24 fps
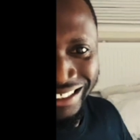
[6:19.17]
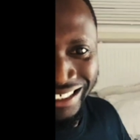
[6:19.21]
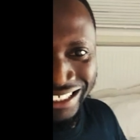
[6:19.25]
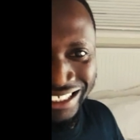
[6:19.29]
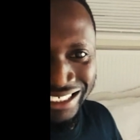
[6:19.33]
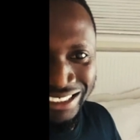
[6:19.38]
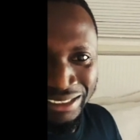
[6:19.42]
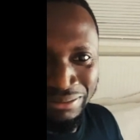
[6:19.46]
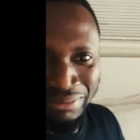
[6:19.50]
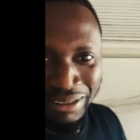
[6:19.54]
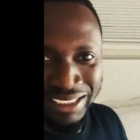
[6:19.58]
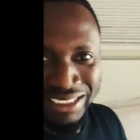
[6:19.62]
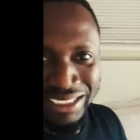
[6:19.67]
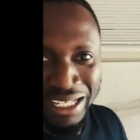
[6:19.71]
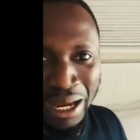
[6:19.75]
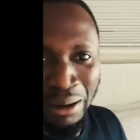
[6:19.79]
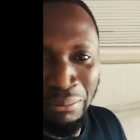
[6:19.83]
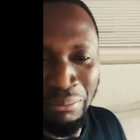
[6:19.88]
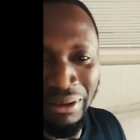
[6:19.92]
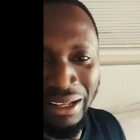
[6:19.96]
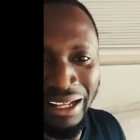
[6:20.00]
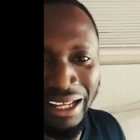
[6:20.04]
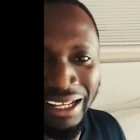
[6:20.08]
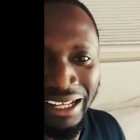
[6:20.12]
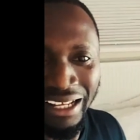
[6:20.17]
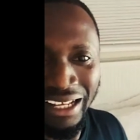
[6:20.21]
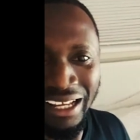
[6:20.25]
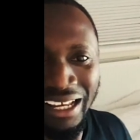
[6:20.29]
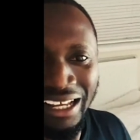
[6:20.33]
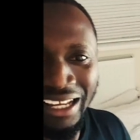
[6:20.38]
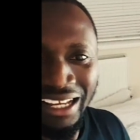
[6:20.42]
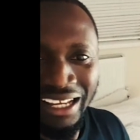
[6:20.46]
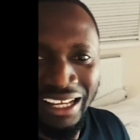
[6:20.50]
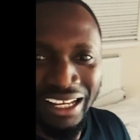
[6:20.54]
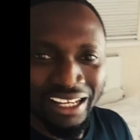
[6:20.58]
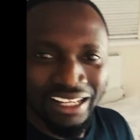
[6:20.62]
Yes, my tablet.
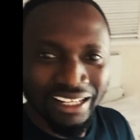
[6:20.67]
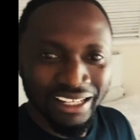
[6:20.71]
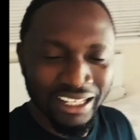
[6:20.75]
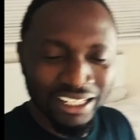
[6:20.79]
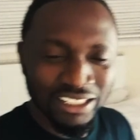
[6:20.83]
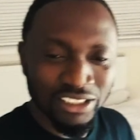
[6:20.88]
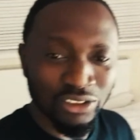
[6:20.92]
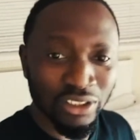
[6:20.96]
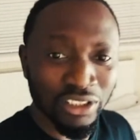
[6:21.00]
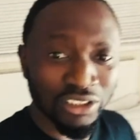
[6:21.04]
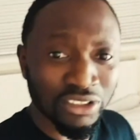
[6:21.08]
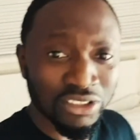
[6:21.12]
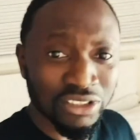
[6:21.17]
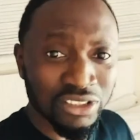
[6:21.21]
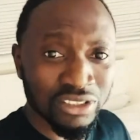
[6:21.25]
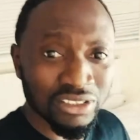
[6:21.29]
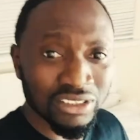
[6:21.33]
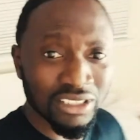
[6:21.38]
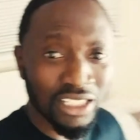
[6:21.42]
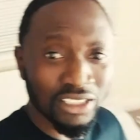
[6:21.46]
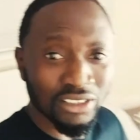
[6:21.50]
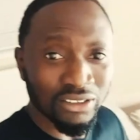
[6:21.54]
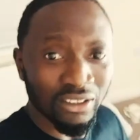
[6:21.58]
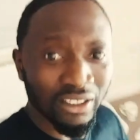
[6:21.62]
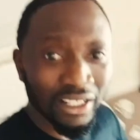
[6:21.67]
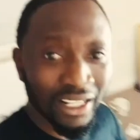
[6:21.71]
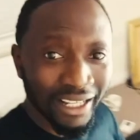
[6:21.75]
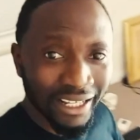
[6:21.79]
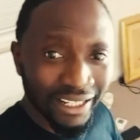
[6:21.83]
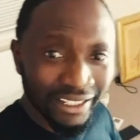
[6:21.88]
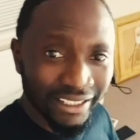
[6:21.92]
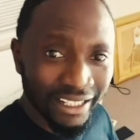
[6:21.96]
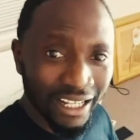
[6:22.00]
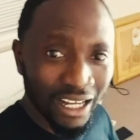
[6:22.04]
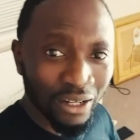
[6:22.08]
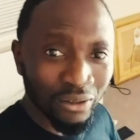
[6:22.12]
Yes, so I just use that to
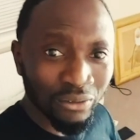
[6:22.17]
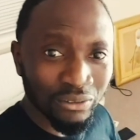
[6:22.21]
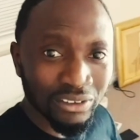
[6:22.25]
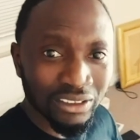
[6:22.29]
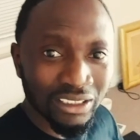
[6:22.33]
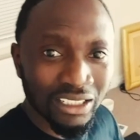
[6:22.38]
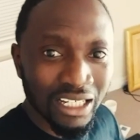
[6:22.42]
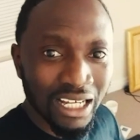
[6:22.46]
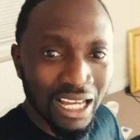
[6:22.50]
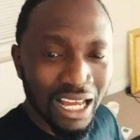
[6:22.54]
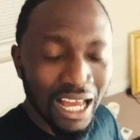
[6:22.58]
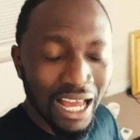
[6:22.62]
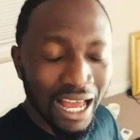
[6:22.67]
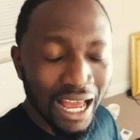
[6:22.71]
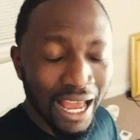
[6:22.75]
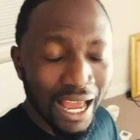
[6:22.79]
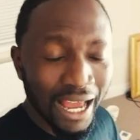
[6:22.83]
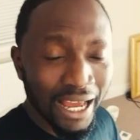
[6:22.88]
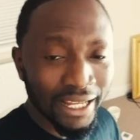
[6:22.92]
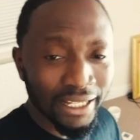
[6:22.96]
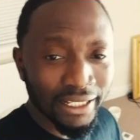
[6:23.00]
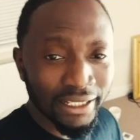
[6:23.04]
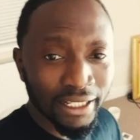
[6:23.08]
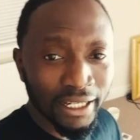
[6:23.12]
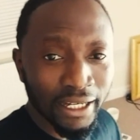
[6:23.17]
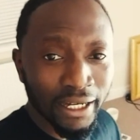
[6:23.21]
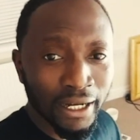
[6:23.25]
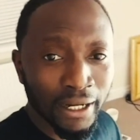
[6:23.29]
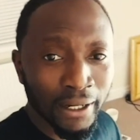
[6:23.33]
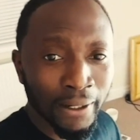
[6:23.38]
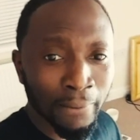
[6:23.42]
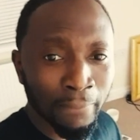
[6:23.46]
lay down and